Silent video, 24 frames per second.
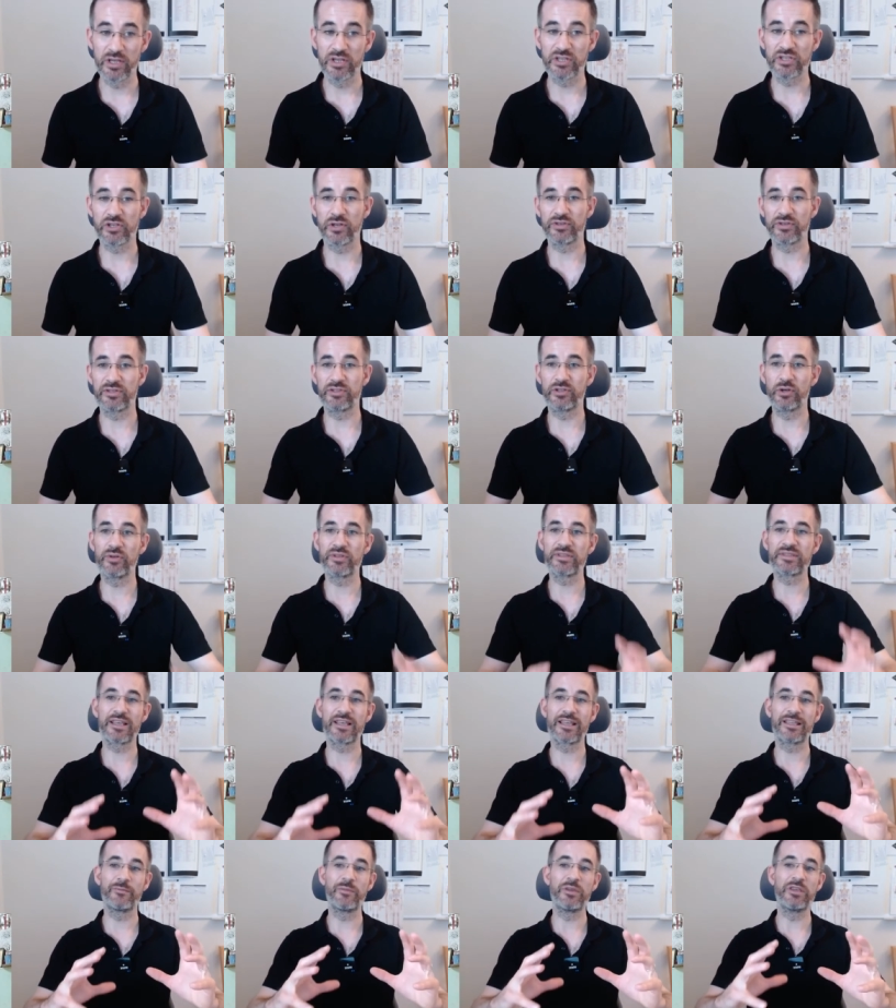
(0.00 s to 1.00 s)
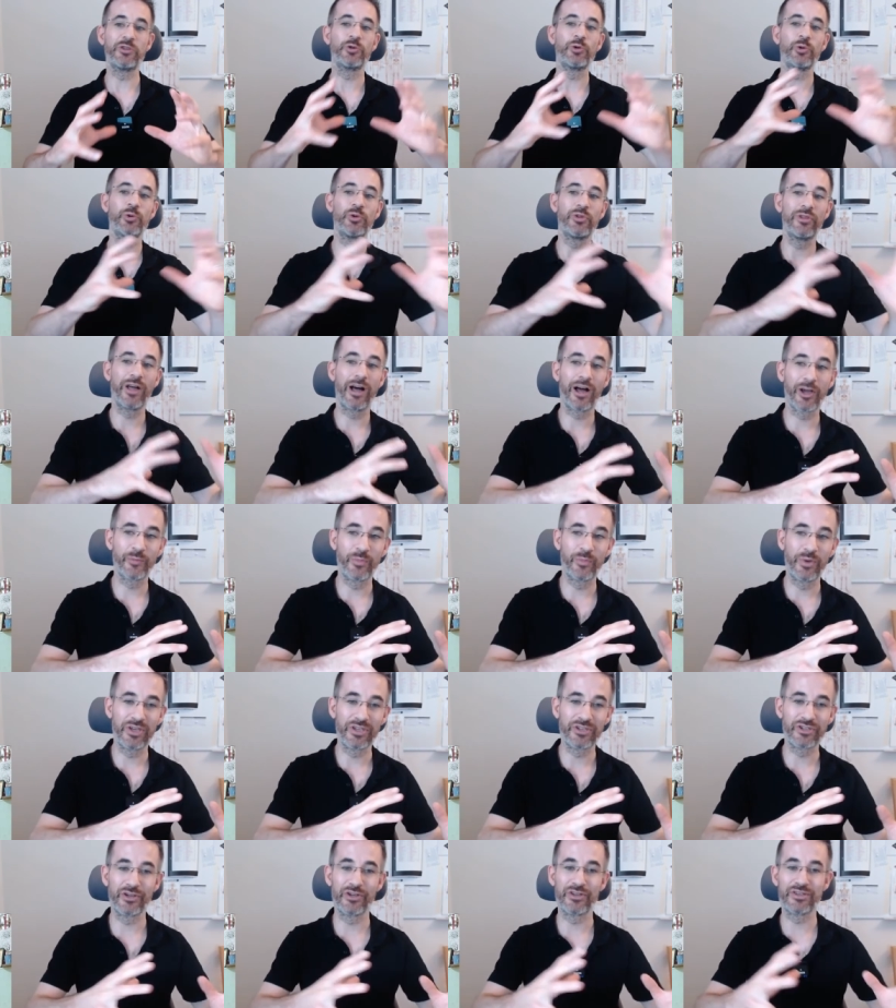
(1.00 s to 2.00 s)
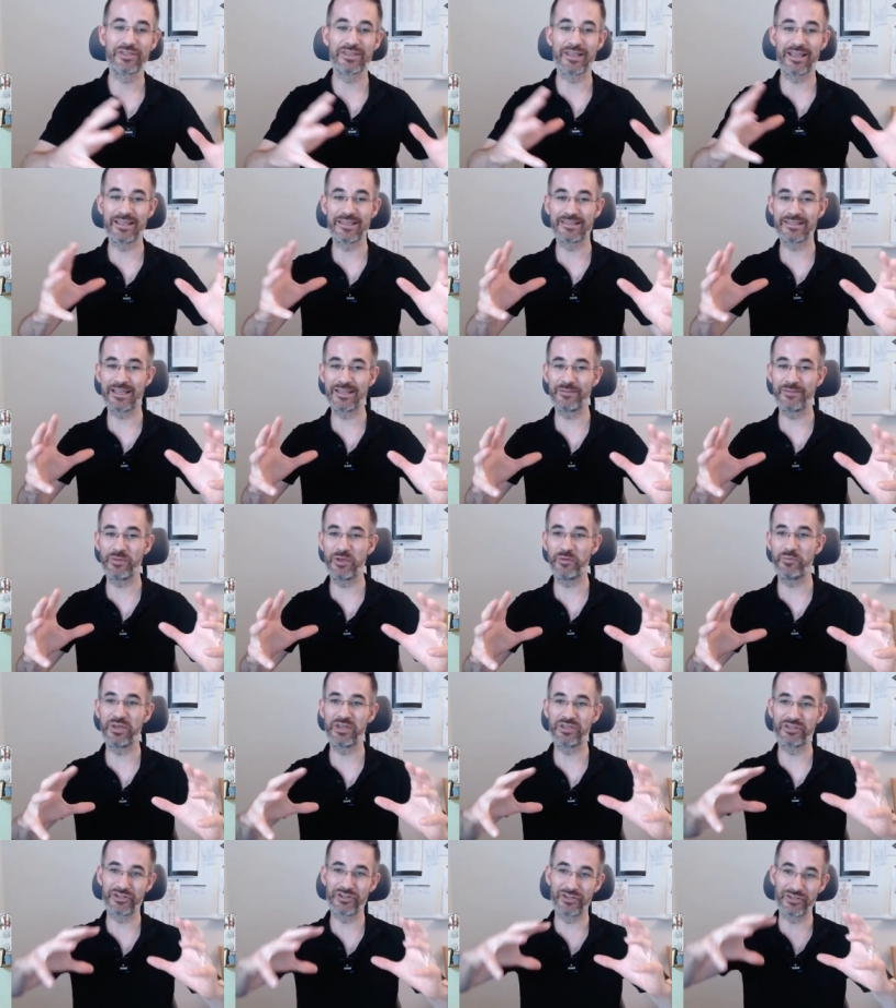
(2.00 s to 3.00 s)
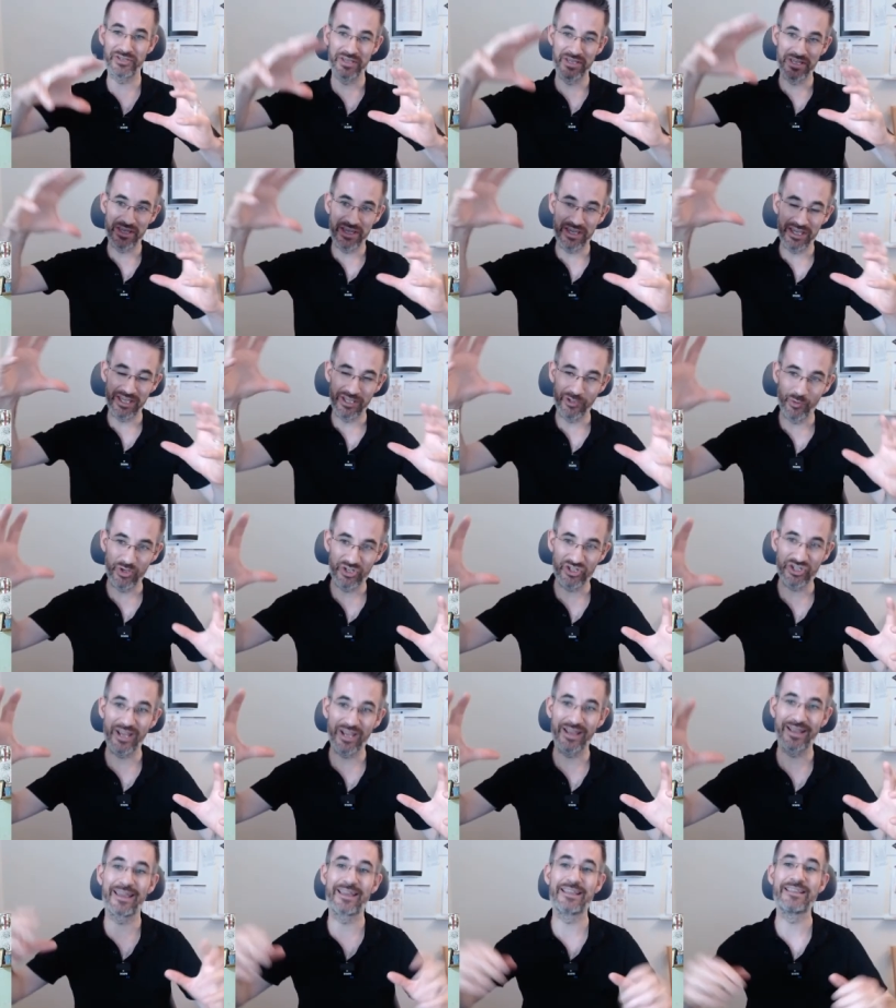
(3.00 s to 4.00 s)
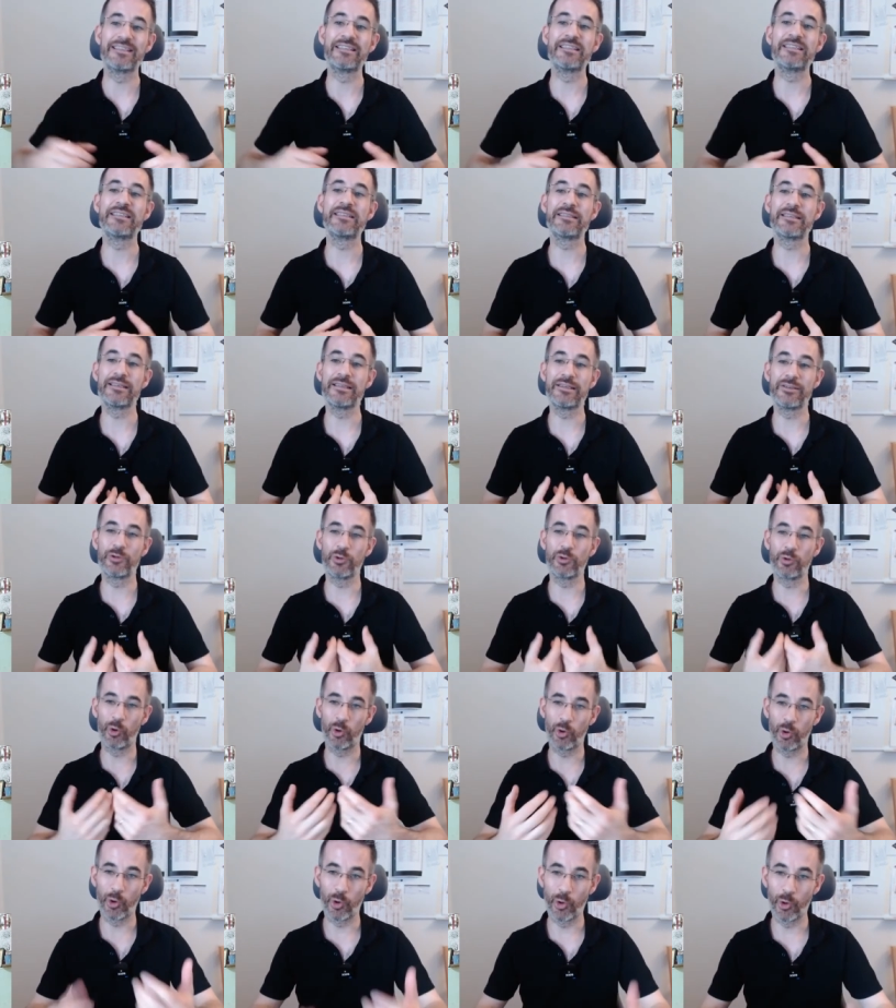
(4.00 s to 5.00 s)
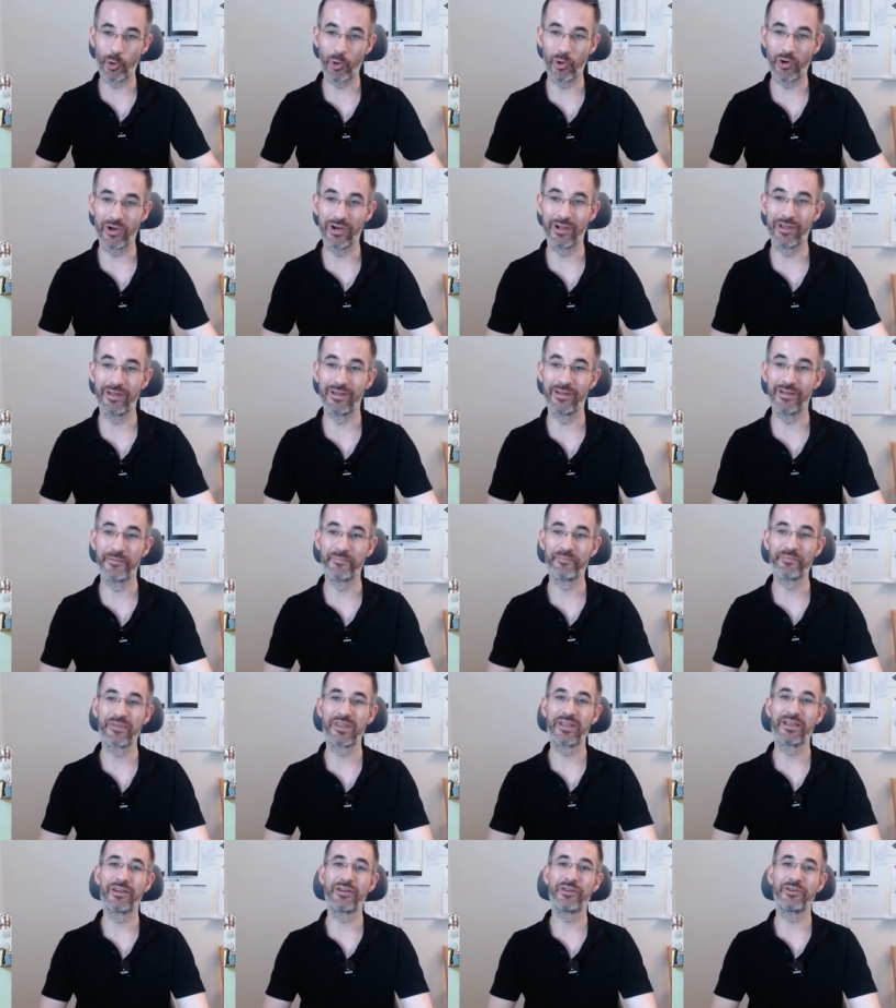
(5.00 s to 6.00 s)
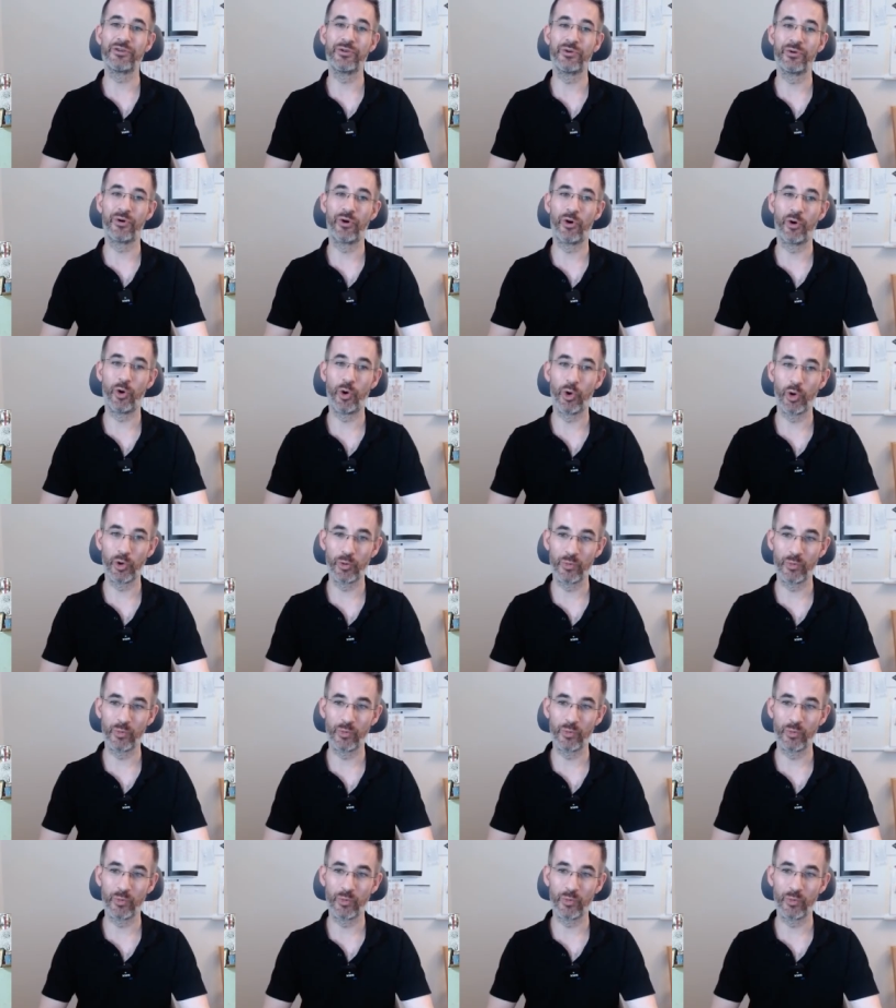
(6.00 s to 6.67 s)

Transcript: So don't send me too dark pictures and send me pictures in which I can see your whole, uh, your whole